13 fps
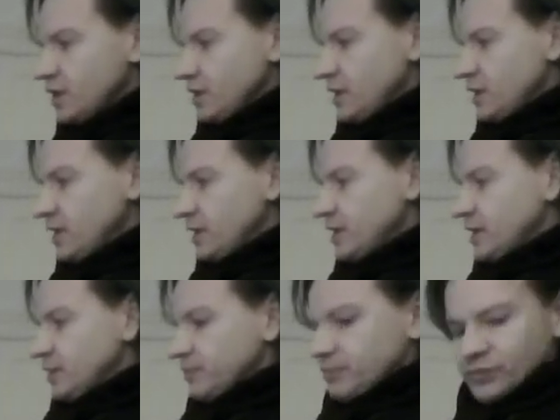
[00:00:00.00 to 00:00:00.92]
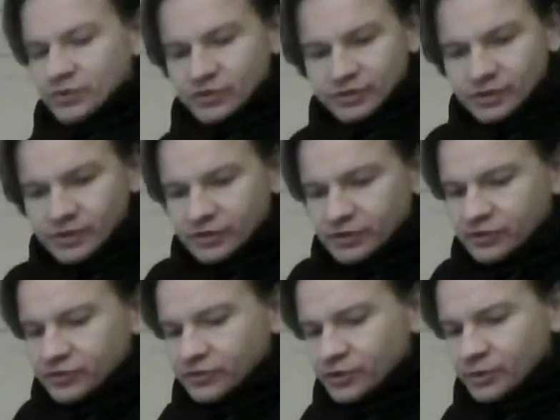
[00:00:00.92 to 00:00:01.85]
make.
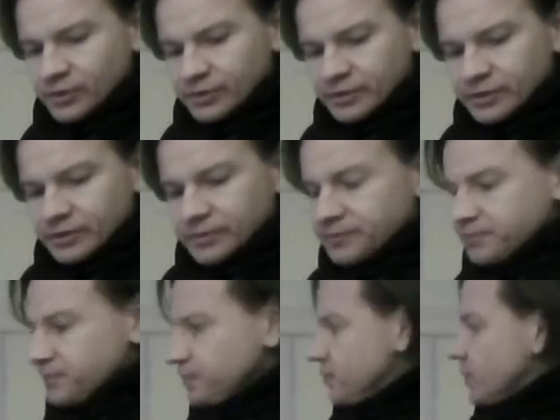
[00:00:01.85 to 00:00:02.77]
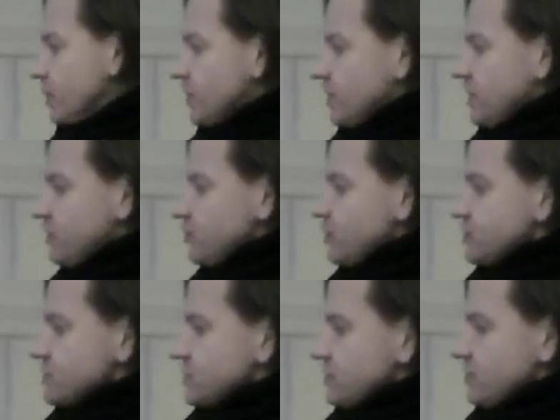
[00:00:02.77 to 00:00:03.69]
So this
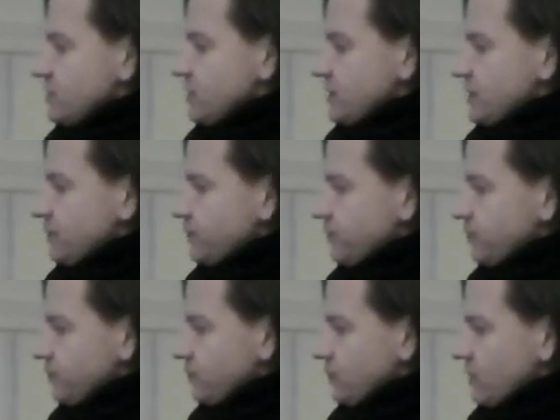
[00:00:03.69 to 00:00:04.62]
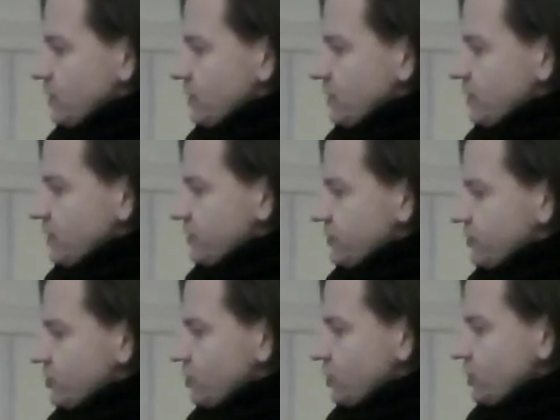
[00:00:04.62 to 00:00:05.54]
was the
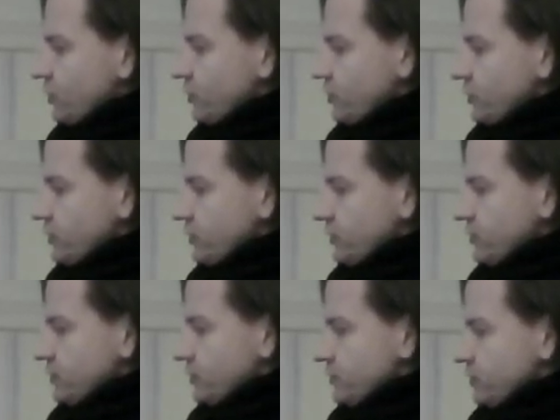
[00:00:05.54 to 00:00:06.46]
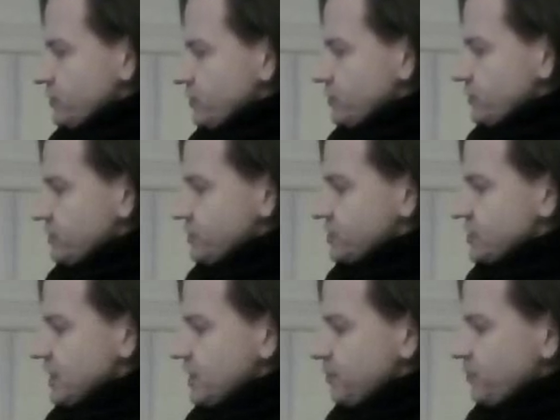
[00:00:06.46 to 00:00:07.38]
start
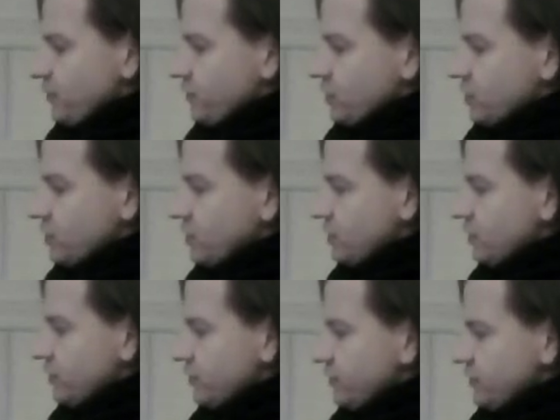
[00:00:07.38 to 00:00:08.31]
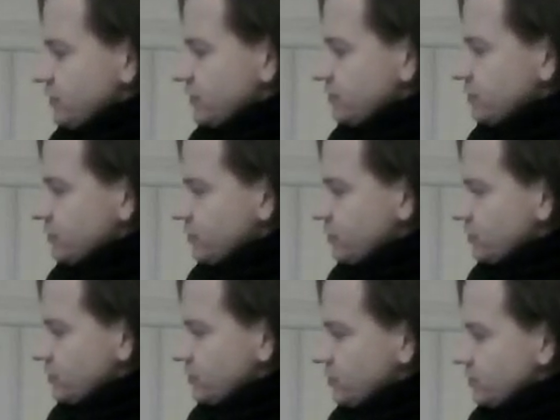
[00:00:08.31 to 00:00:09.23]
shape of the collar. I'll just
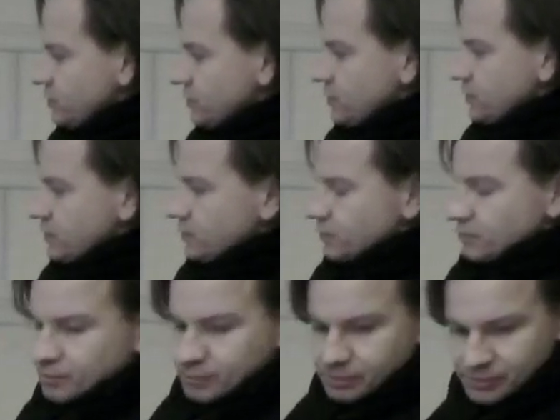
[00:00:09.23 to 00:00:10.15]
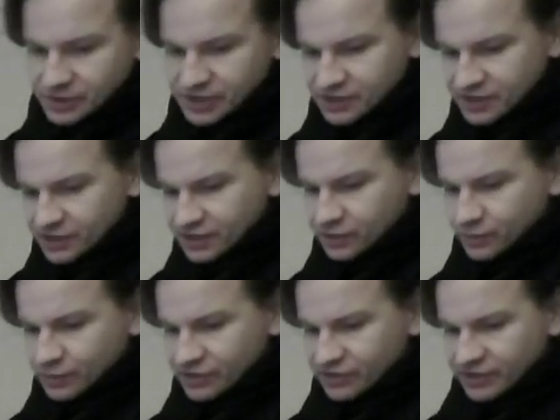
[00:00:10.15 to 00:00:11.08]
pin it
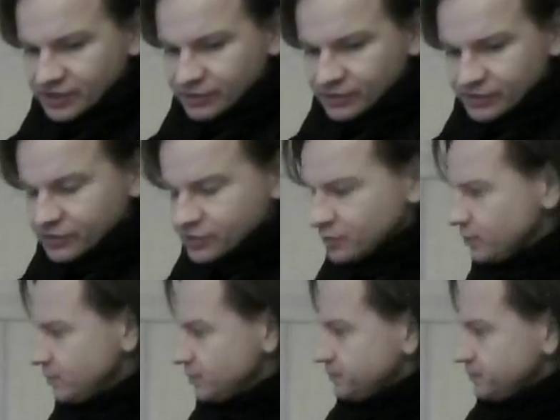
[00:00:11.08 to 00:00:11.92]
inwards here too.